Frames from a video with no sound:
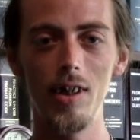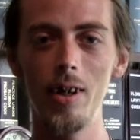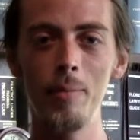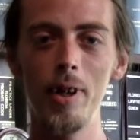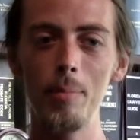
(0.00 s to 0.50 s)
And
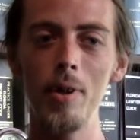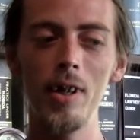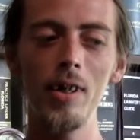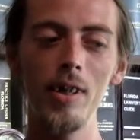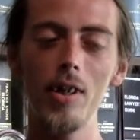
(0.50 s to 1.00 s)
I'm like,
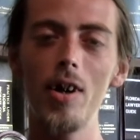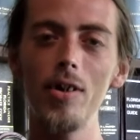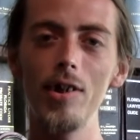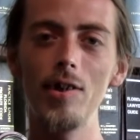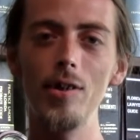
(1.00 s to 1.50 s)
man, I need to call
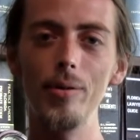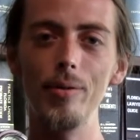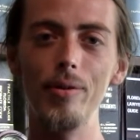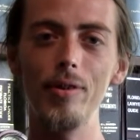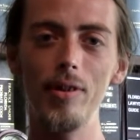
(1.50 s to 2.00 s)
this
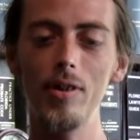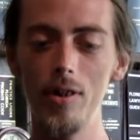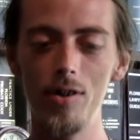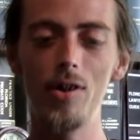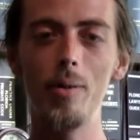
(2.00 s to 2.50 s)
dude,
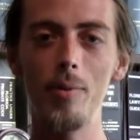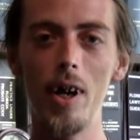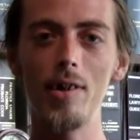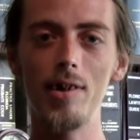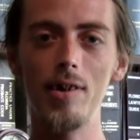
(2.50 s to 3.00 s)
Jim
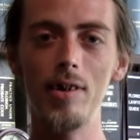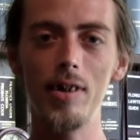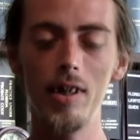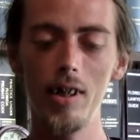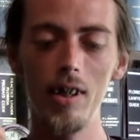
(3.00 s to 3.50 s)
Dodson.
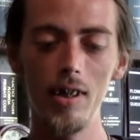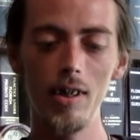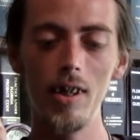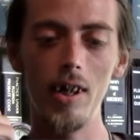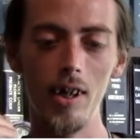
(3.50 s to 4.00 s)

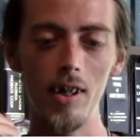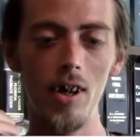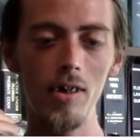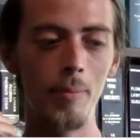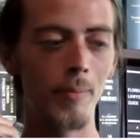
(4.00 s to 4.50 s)
And I
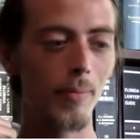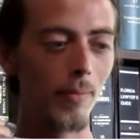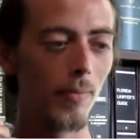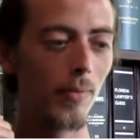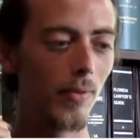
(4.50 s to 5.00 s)
call him,
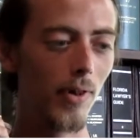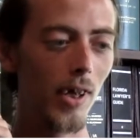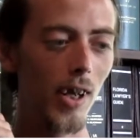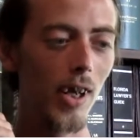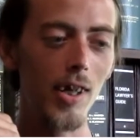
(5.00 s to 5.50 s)

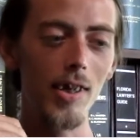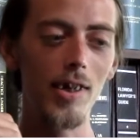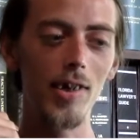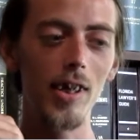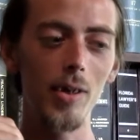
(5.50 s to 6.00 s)
and
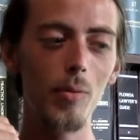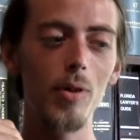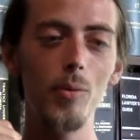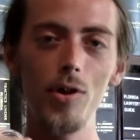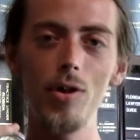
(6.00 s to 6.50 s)
he's like,
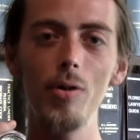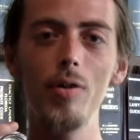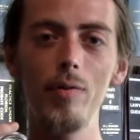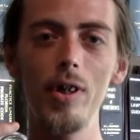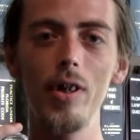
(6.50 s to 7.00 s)
well, would you do
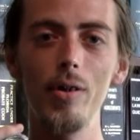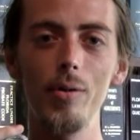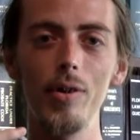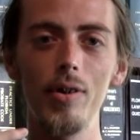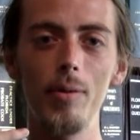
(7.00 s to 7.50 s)
a video
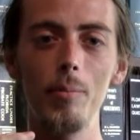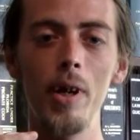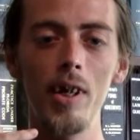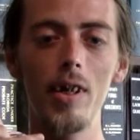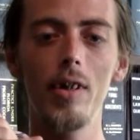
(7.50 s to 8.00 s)
and
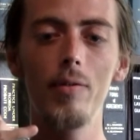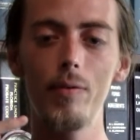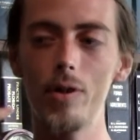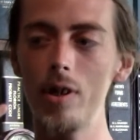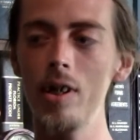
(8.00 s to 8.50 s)
make
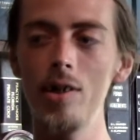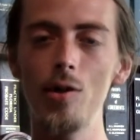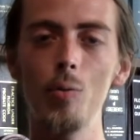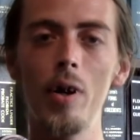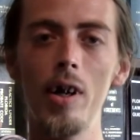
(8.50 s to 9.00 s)

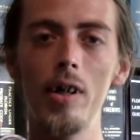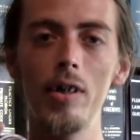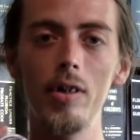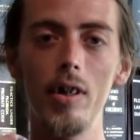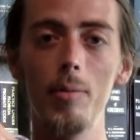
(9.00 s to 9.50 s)
Floridians
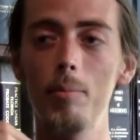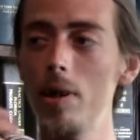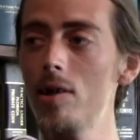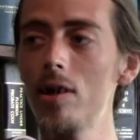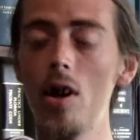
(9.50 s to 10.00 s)
aware? And
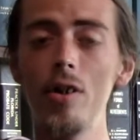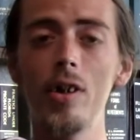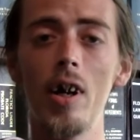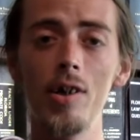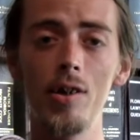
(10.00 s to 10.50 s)
basically all the
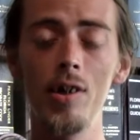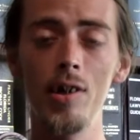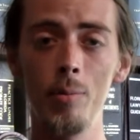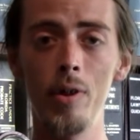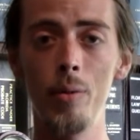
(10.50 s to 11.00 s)
country
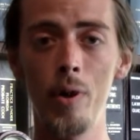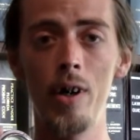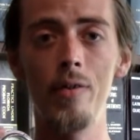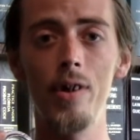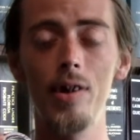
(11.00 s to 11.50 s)
needs to be
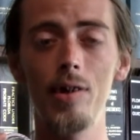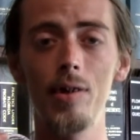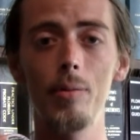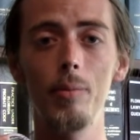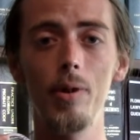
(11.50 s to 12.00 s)
aware of
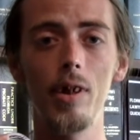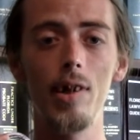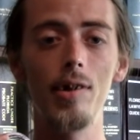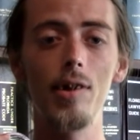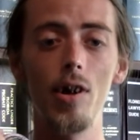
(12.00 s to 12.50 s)
this
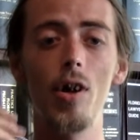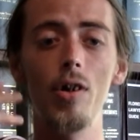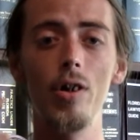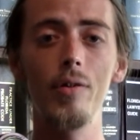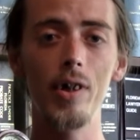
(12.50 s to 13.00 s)
because it's
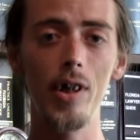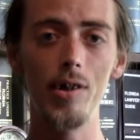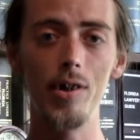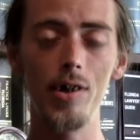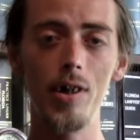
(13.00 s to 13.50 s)
all over the
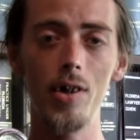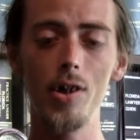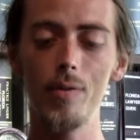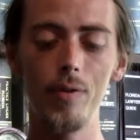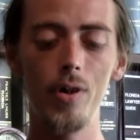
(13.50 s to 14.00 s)
country. It's not
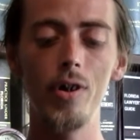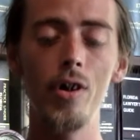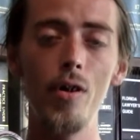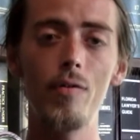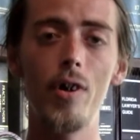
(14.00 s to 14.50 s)
just Florida,
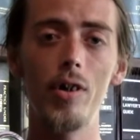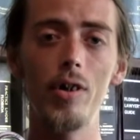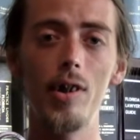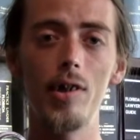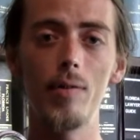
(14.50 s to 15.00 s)
no
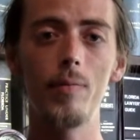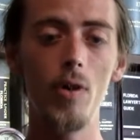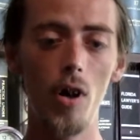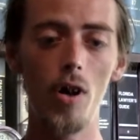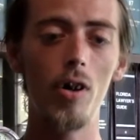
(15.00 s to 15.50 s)
fault. It's
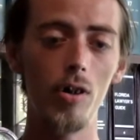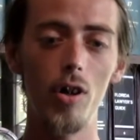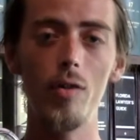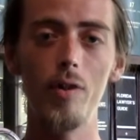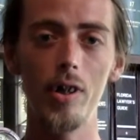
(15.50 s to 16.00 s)
all
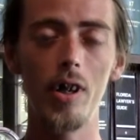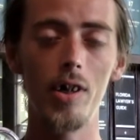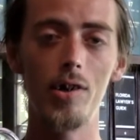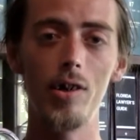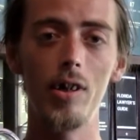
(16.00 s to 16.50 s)
over the
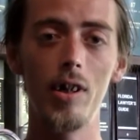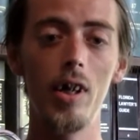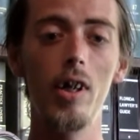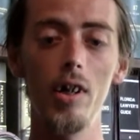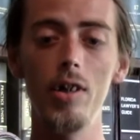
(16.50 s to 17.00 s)
country.
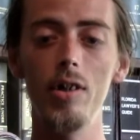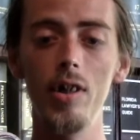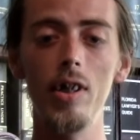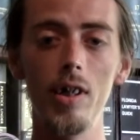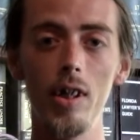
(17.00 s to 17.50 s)
You
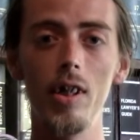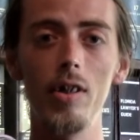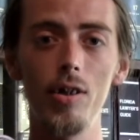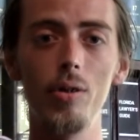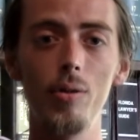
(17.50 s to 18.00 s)
need to
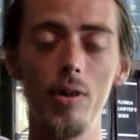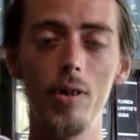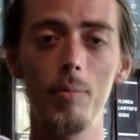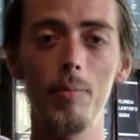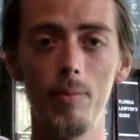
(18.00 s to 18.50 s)
get U
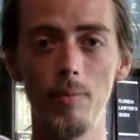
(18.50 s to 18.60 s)
M.